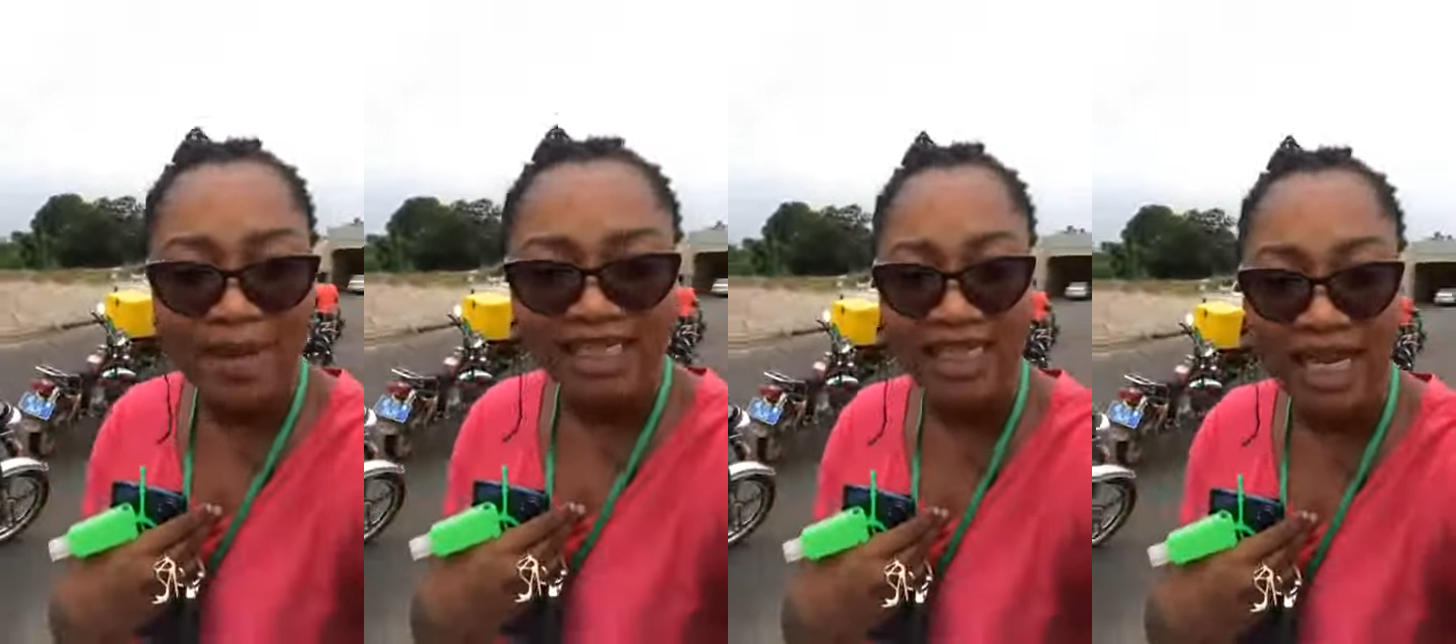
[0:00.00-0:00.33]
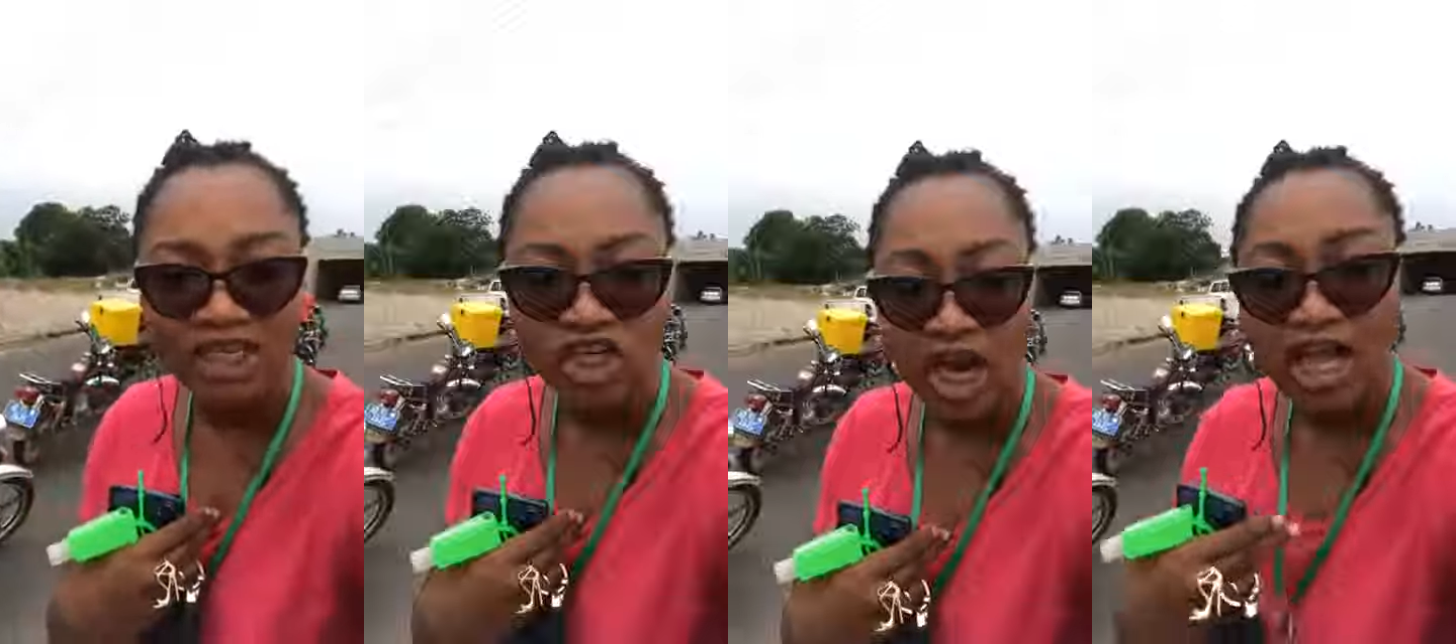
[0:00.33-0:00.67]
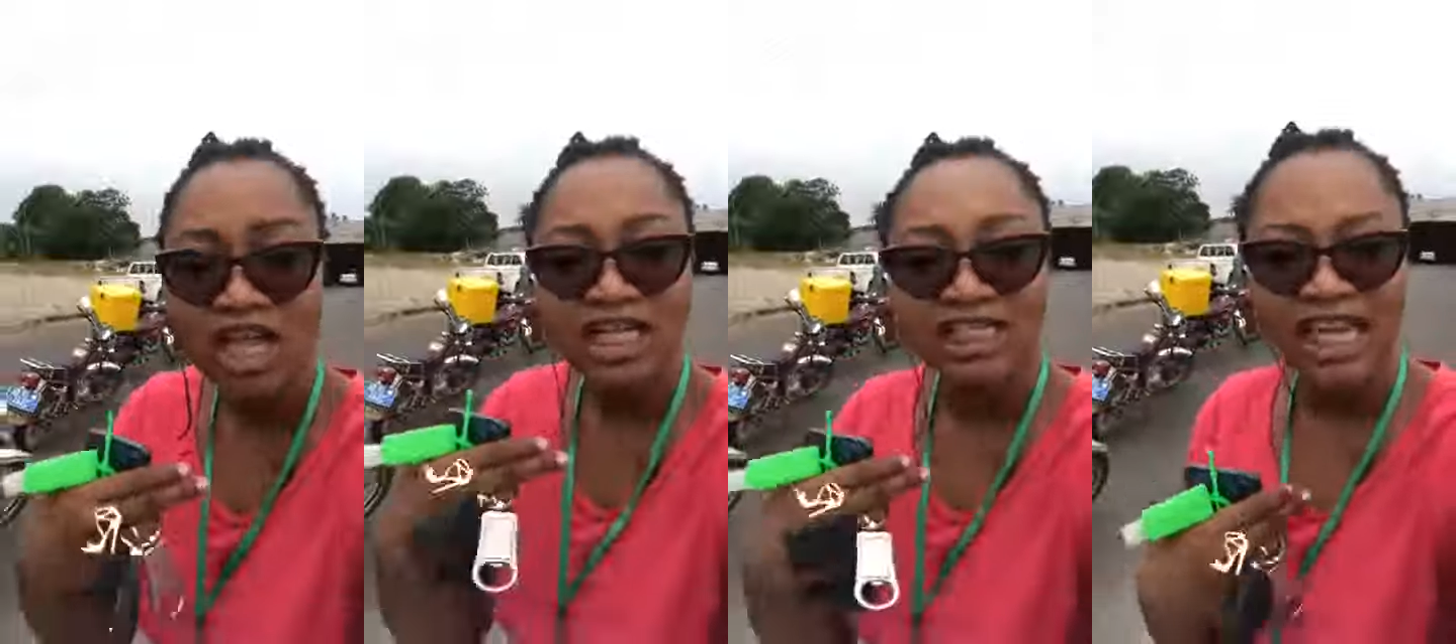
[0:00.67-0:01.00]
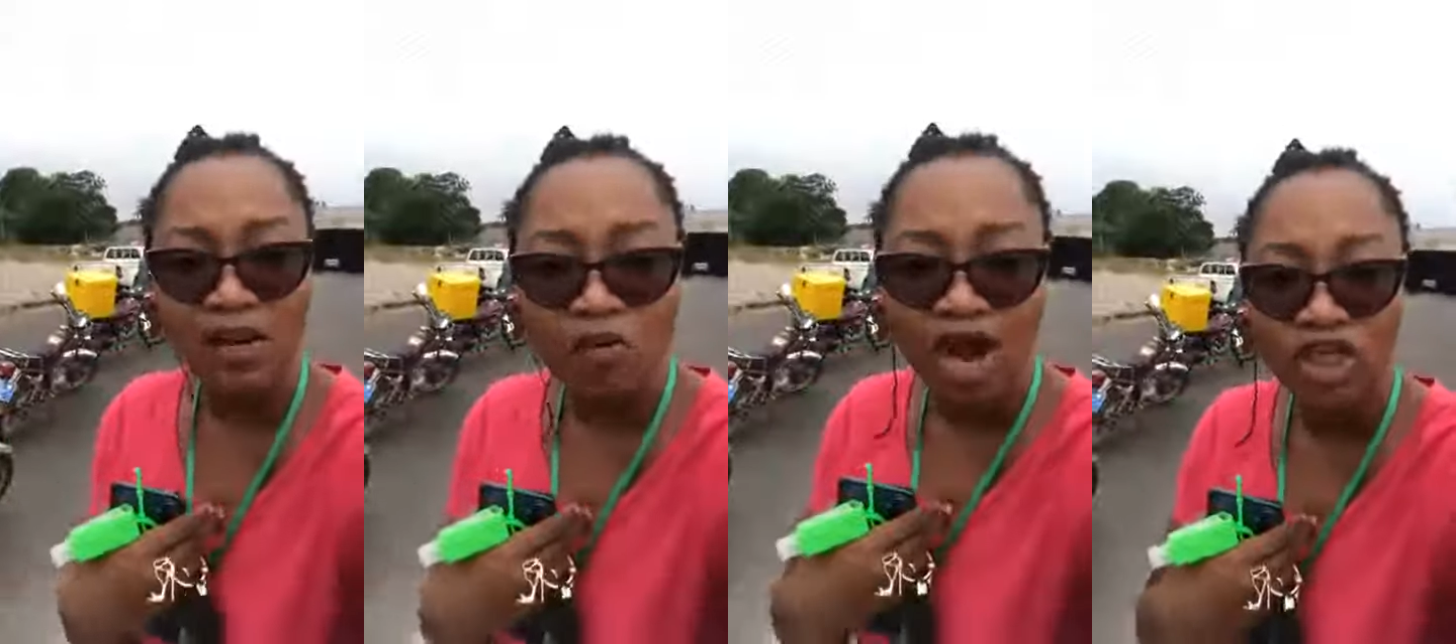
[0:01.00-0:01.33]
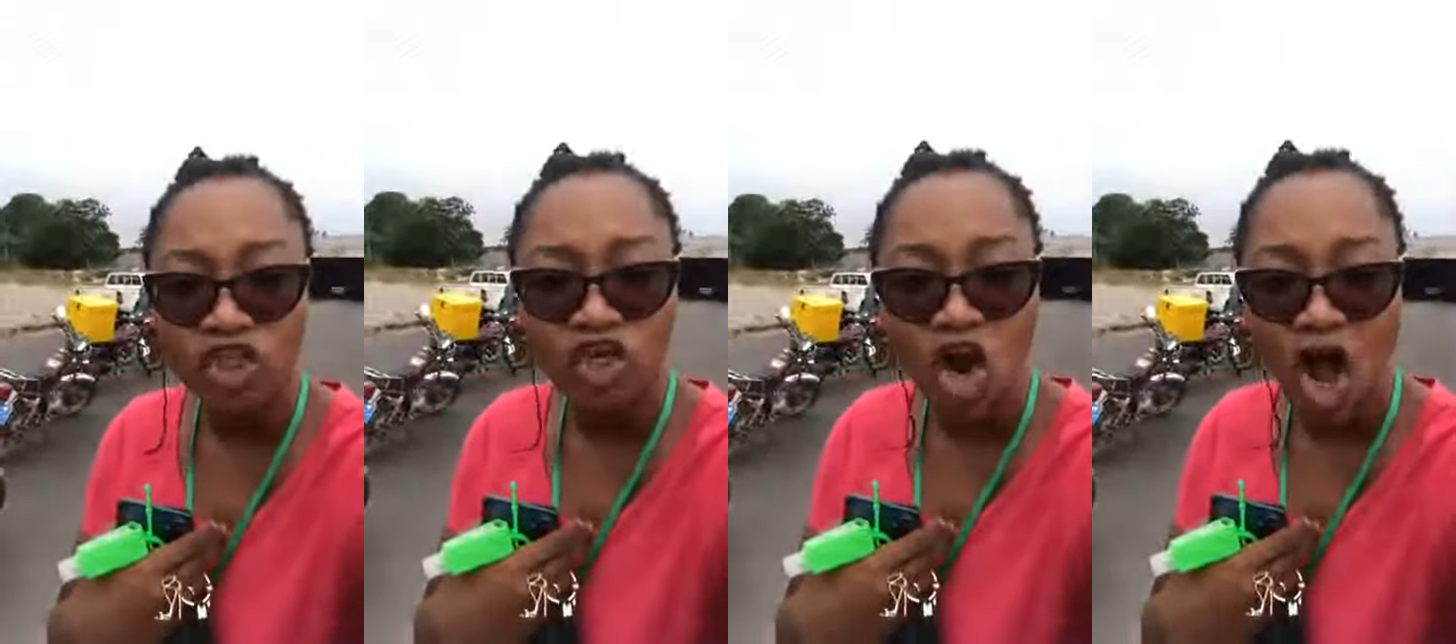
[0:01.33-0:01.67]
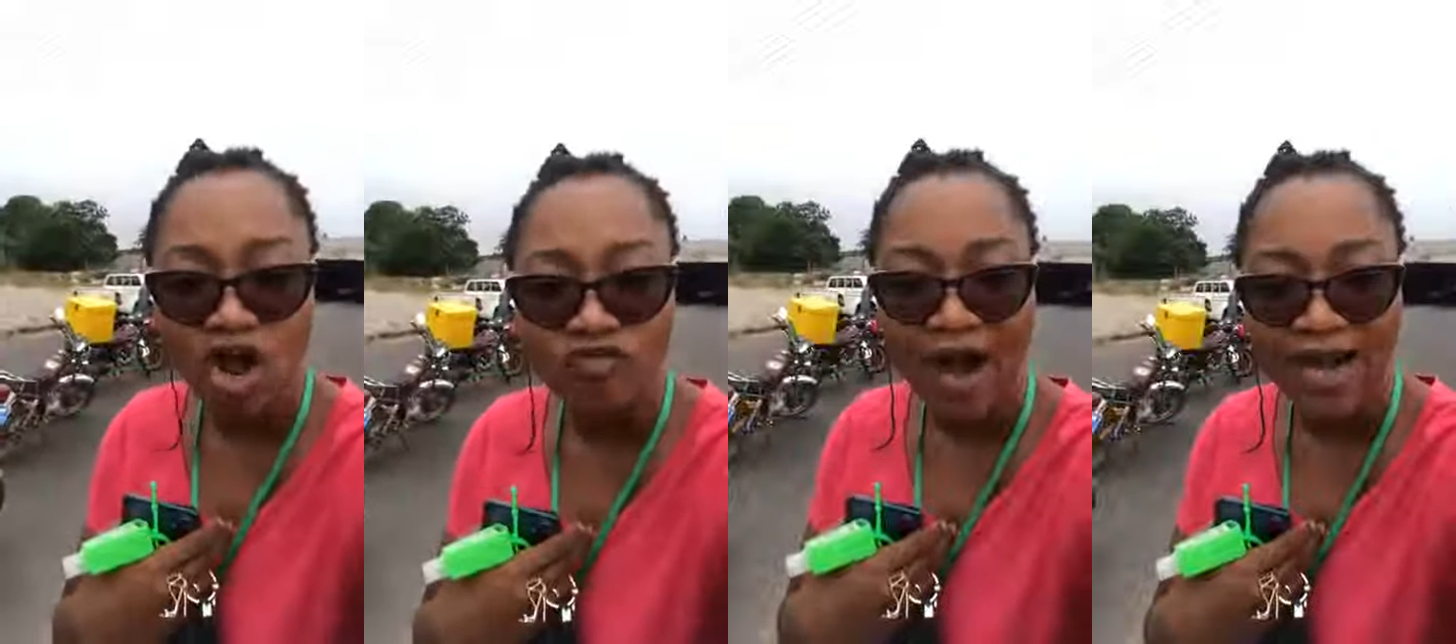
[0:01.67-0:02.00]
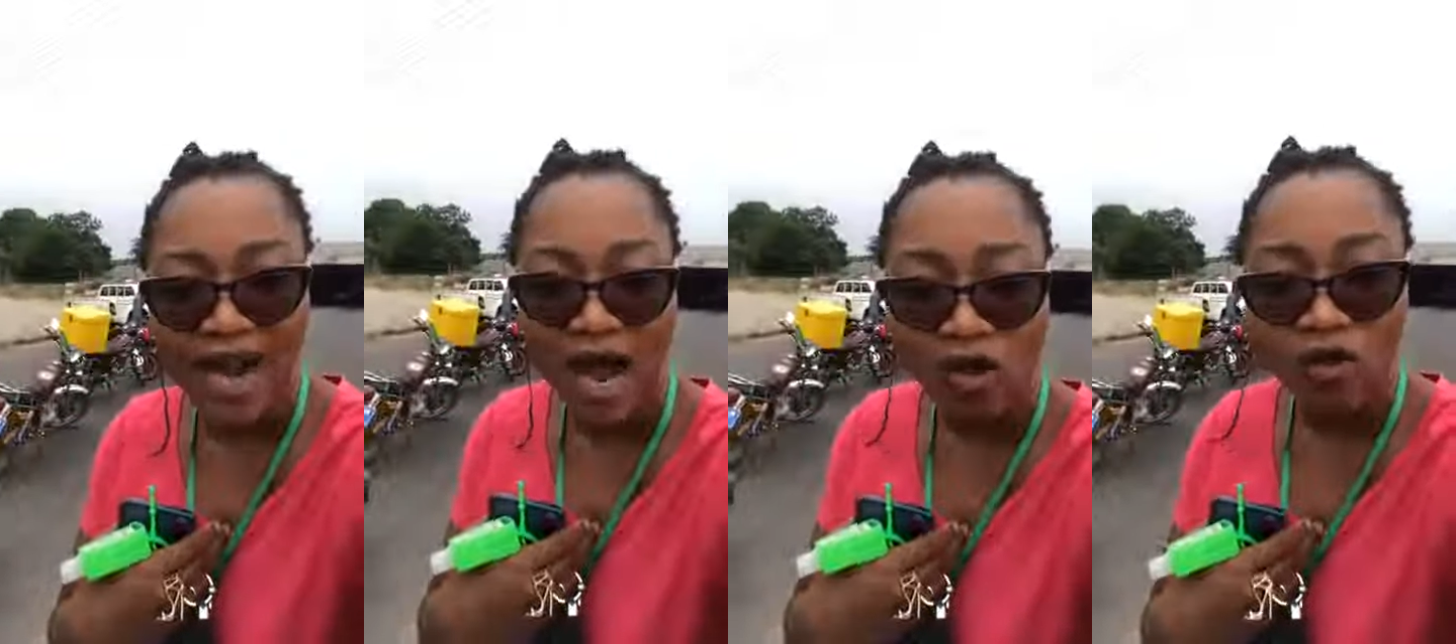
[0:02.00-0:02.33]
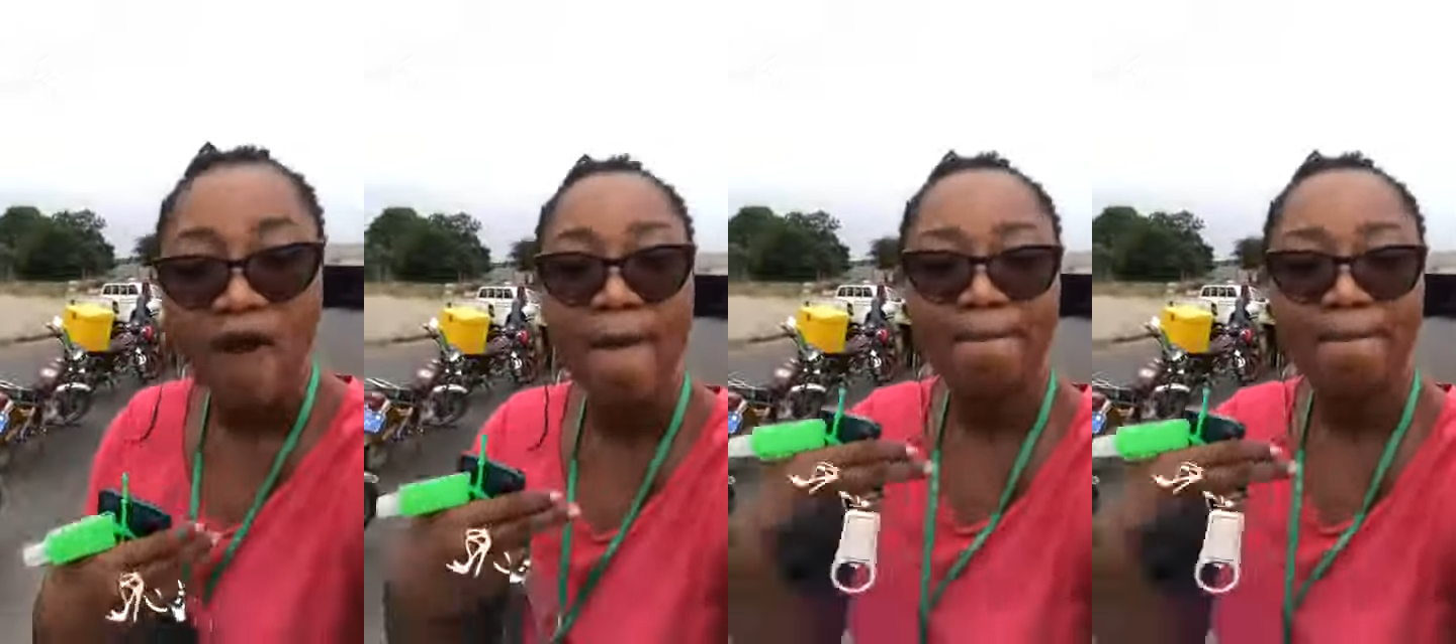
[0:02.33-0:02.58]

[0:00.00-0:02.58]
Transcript: Messenger, someone should call right now.